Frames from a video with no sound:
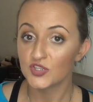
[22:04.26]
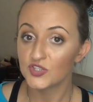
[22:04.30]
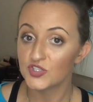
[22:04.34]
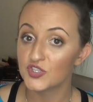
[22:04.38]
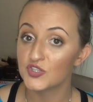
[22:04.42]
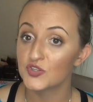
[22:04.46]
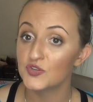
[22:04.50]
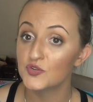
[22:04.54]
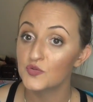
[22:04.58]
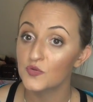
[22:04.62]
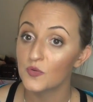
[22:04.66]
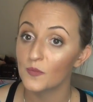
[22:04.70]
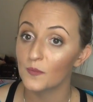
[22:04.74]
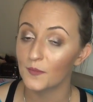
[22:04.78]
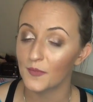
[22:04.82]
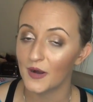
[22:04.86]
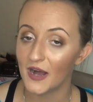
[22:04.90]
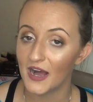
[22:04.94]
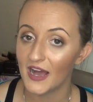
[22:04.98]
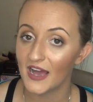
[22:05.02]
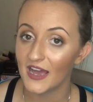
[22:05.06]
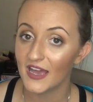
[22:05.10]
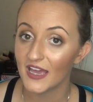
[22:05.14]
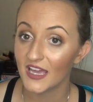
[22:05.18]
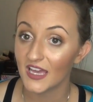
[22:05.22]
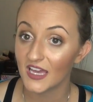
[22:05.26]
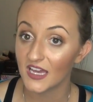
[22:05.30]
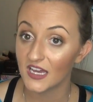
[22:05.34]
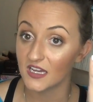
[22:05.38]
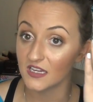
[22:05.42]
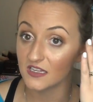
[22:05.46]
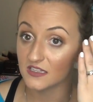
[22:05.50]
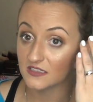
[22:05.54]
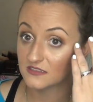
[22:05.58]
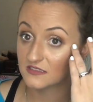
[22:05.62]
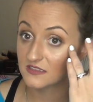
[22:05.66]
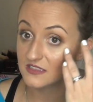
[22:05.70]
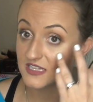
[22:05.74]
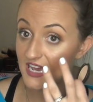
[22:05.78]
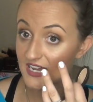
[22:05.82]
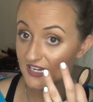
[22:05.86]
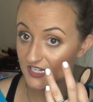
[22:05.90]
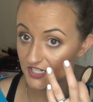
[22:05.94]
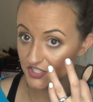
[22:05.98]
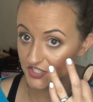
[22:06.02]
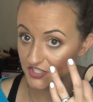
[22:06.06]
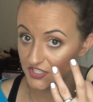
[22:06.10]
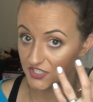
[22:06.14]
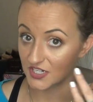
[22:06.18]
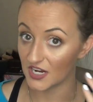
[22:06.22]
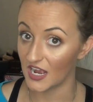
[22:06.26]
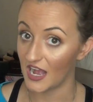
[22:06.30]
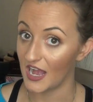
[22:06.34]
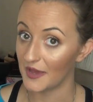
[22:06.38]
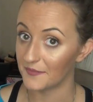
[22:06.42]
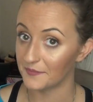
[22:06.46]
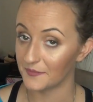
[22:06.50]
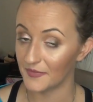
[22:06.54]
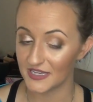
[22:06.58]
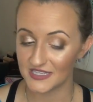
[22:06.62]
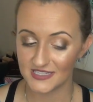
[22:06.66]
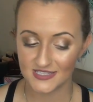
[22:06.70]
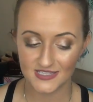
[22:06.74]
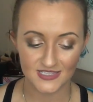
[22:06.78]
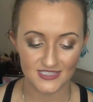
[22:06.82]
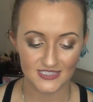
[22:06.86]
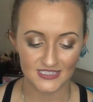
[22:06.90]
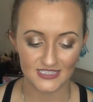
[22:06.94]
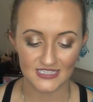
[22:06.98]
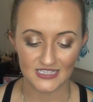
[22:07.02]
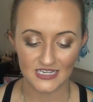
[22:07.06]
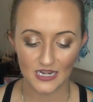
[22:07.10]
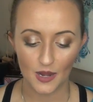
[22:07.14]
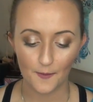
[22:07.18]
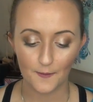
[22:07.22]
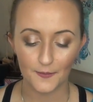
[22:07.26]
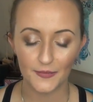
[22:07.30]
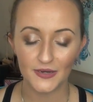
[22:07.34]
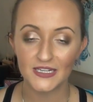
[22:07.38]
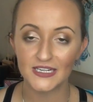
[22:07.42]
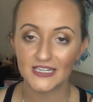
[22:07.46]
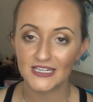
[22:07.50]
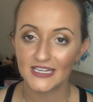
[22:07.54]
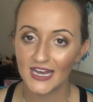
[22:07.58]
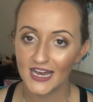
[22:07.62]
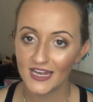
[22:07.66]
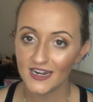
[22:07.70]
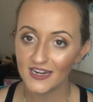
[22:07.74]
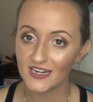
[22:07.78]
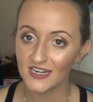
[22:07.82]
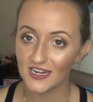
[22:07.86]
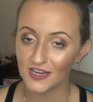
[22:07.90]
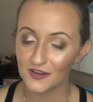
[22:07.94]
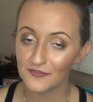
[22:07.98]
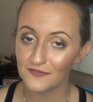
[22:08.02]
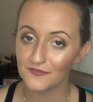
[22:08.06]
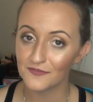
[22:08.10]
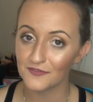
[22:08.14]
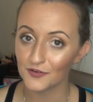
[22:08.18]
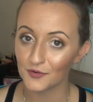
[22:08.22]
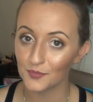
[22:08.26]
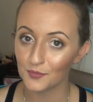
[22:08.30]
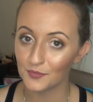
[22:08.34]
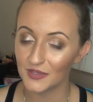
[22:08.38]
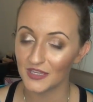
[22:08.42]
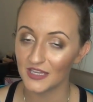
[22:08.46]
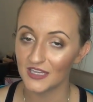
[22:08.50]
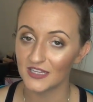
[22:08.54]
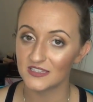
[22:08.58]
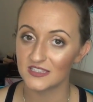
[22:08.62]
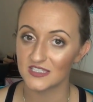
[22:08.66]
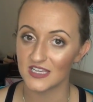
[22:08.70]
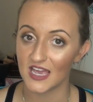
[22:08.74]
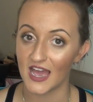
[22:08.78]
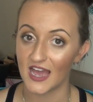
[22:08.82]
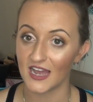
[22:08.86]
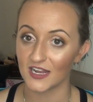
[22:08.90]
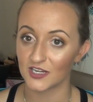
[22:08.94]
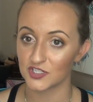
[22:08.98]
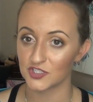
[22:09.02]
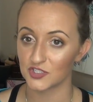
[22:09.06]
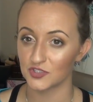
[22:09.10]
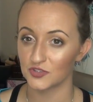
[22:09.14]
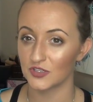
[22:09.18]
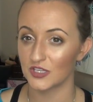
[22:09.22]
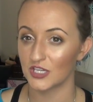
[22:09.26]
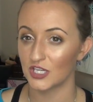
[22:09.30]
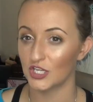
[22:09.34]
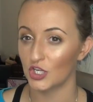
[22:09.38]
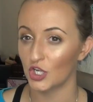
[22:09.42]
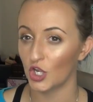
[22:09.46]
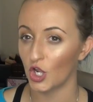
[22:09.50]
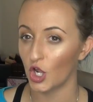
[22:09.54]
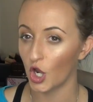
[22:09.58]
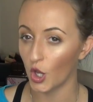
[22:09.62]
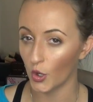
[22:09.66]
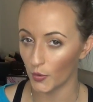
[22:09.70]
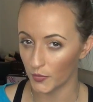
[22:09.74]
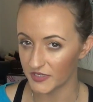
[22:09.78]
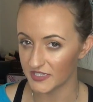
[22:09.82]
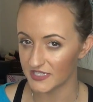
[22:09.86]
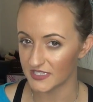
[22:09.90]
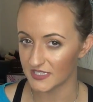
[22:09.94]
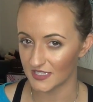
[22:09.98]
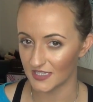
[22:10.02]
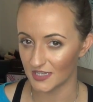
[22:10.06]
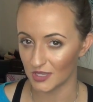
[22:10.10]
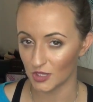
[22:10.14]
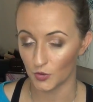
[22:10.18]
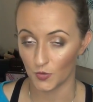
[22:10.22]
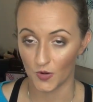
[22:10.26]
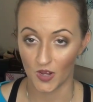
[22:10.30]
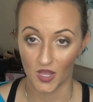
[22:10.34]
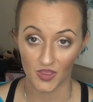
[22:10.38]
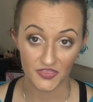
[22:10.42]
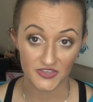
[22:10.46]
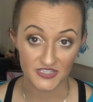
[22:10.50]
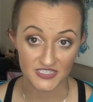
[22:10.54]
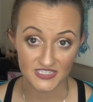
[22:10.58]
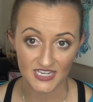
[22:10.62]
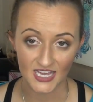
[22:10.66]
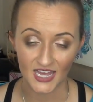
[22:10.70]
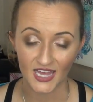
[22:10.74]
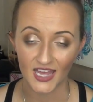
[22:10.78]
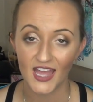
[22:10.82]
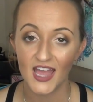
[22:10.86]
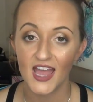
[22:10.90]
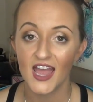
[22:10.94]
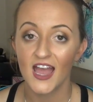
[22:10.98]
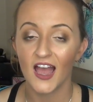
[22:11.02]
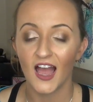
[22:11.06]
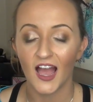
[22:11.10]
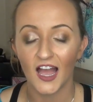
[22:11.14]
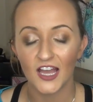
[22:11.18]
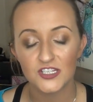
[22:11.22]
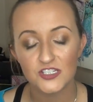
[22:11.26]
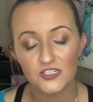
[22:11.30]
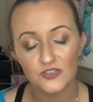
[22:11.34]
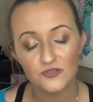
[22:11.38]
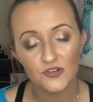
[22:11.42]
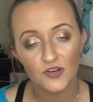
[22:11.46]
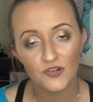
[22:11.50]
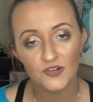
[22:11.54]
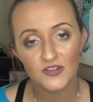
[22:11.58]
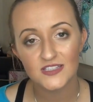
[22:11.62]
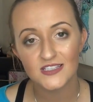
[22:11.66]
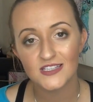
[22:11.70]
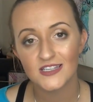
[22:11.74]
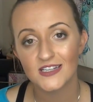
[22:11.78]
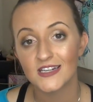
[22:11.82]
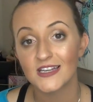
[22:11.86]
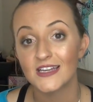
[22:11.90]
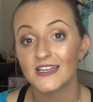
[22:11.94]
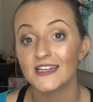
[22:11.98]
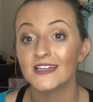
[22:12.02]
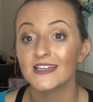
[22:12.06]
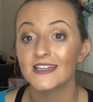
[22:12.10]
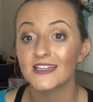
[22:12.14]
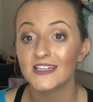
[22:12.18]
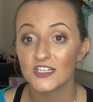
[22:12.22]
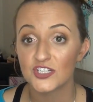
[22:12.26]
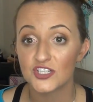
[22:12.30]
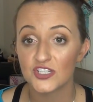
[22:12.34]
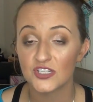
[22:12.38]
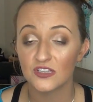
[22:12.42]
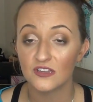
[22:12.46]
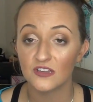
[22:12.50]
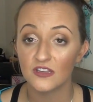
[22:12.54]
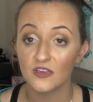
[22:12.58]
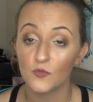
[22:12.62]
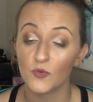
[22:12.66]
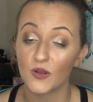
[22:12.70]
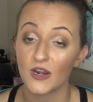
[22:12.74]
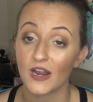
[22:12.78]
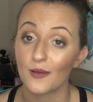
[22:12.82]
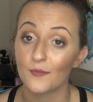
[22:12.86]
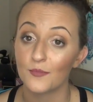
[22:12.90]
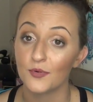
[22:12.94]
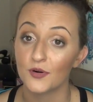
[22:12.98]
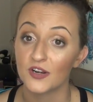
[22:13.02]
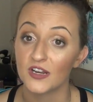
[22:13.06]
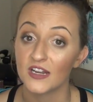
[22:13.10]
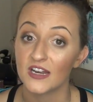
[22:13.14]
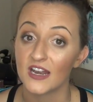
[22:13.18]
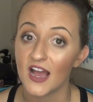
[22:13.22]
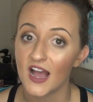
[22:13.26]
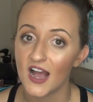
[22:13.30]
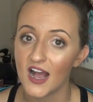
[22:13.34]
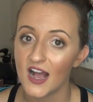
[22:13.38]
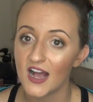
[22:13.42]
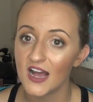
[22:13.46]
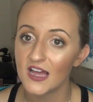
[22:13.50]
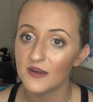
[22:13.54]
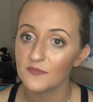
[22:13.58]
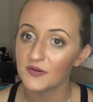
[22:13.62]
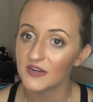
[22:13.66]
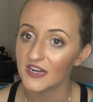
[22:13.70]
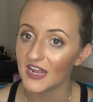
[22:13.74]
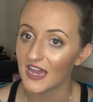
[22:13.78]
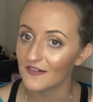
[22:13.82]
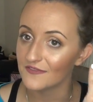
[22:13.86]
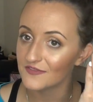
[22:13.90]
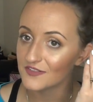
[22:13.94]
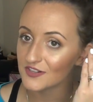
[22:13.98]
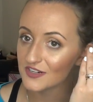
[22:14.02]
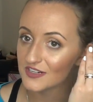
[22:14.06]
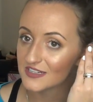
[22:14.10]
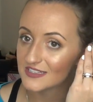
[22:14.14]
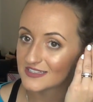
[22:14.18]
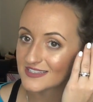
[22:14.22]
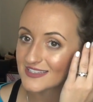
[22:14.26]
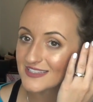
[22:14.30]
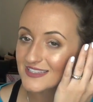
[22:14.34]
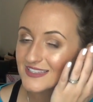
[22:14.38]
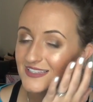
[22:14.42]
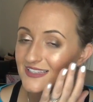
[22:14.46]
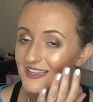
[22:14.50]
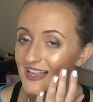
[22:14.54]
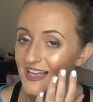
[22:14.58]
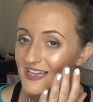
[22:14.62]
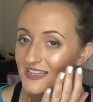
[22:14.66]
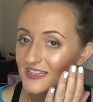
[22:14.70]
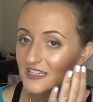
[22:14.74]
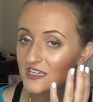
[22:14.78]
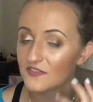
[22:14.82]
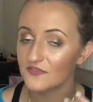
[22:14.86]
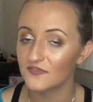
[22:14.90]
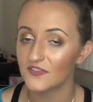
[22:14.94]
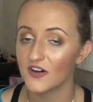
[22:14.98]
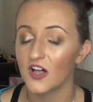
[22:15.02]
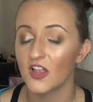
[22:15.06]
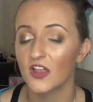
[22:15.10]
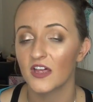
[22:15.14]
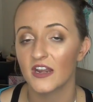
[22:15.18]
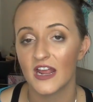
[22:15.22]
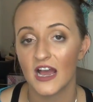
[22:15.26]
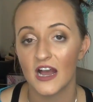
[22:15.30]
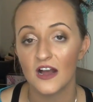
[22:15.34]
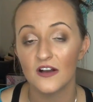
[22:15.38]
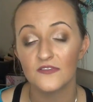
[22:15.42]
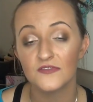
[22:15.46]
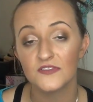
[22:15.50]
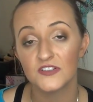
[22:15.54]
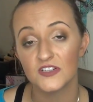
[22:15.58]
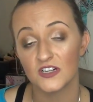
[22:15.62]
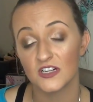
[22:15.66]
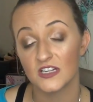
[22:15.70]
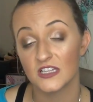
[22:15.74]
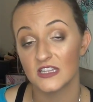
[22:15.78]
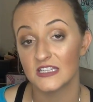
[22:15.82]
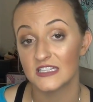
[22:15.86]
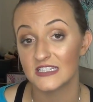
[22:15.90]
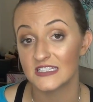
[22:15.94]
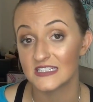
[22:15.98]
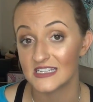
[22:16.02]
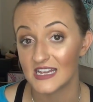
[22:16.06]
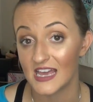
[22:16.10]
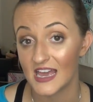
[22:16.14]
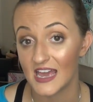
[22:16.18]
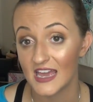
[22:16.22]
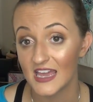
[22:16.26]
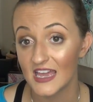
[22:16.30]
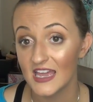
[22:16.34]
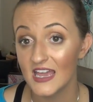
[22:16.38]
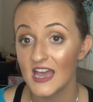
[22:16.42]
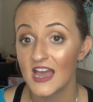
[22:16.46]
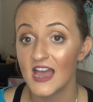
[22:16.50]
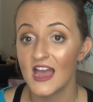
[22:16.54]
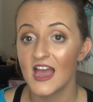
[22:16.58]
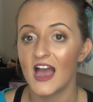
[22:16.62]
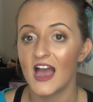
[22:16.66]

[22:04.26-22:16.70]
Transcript: to my texture on my skin, but not enough for me to actually notice it throughout the day. I do notice it initially when I put it on, but after it's slightly fallen off during the day,